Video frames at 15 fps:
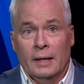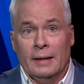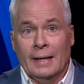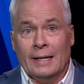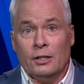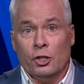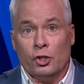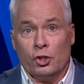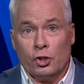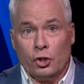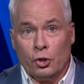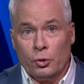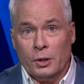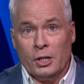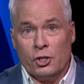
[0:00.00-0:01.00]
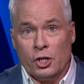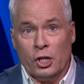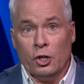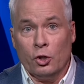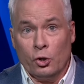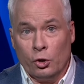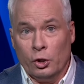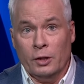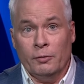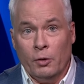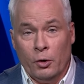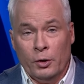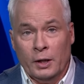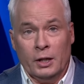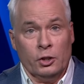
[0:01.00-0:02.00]
that discouraging early
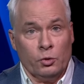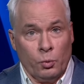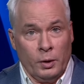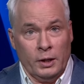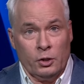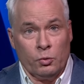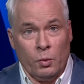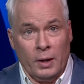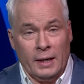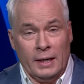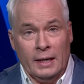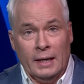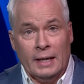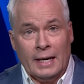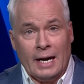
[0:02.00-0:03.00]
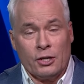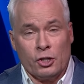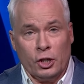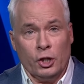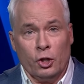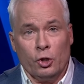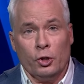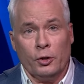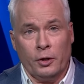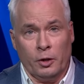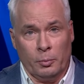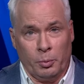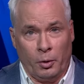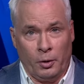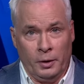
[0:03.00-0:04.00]
voting in 2020 actually hurt
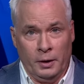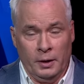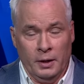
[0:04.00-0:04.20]
their party.